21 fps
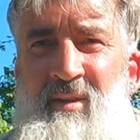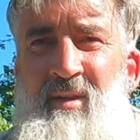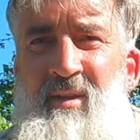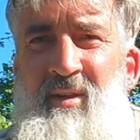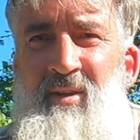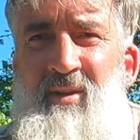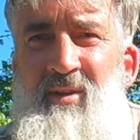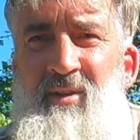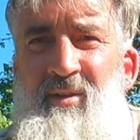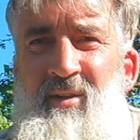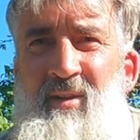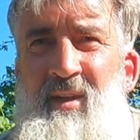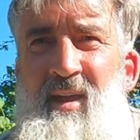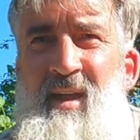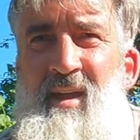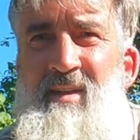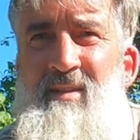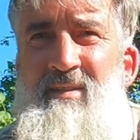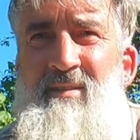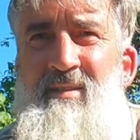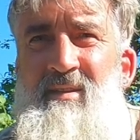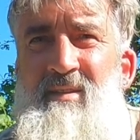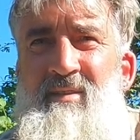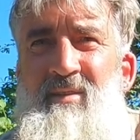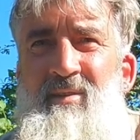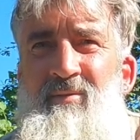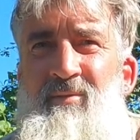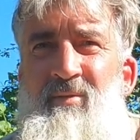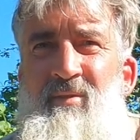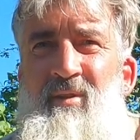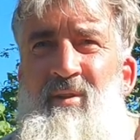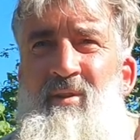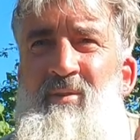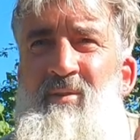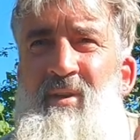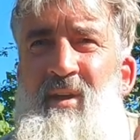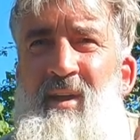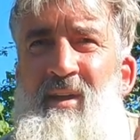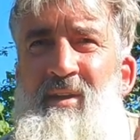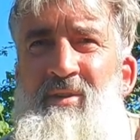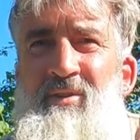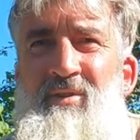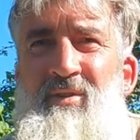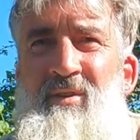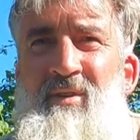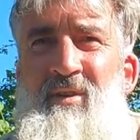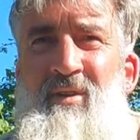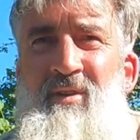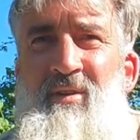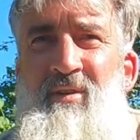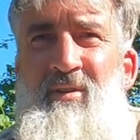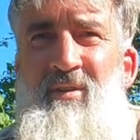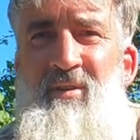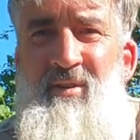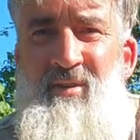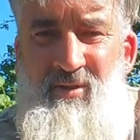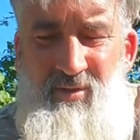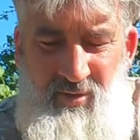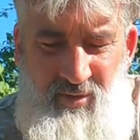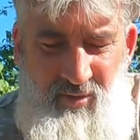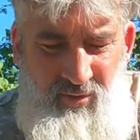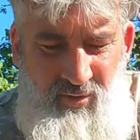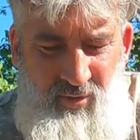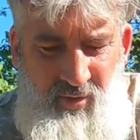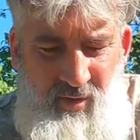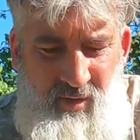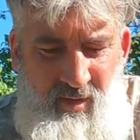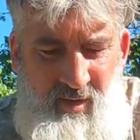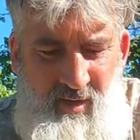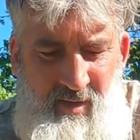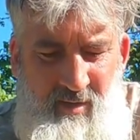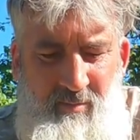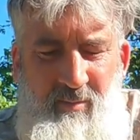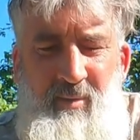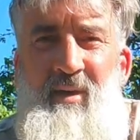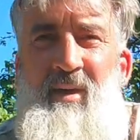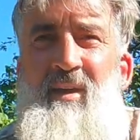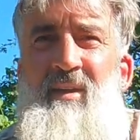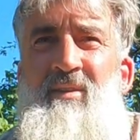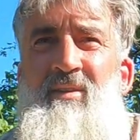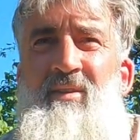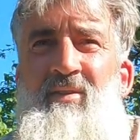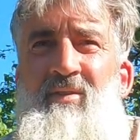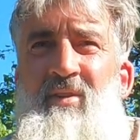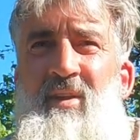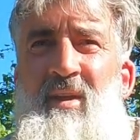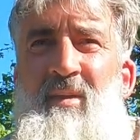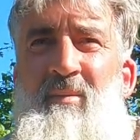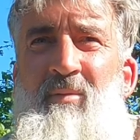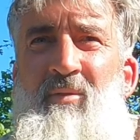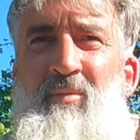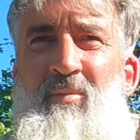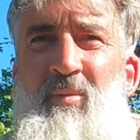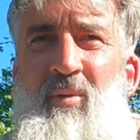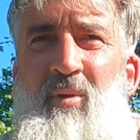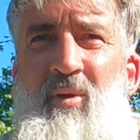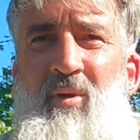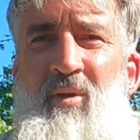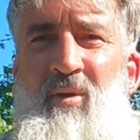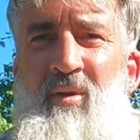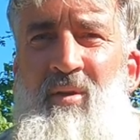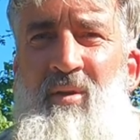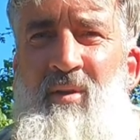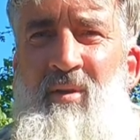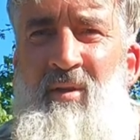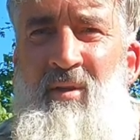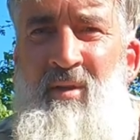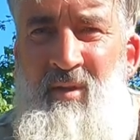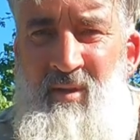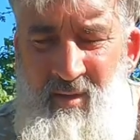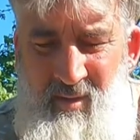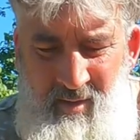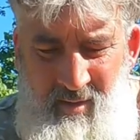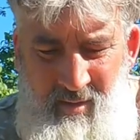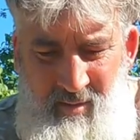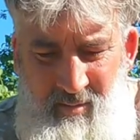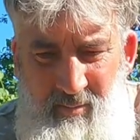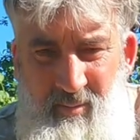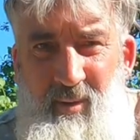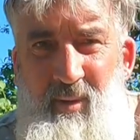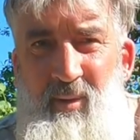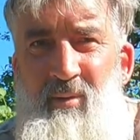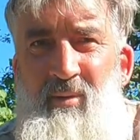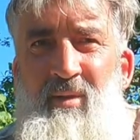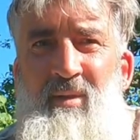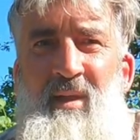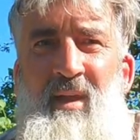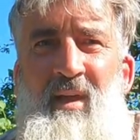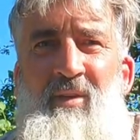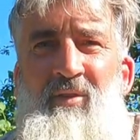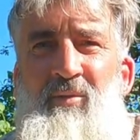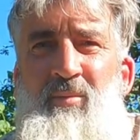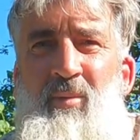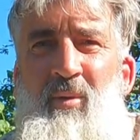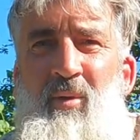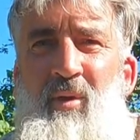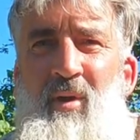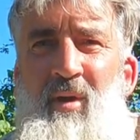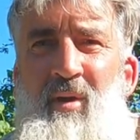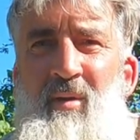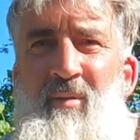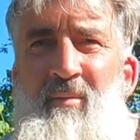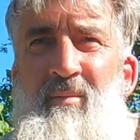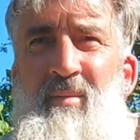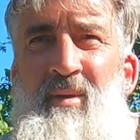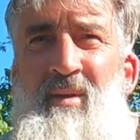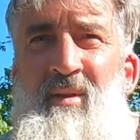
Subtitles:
I'm gonna cast in a different location, and I'm gonna just try and keep hitting the same spot, building that spot up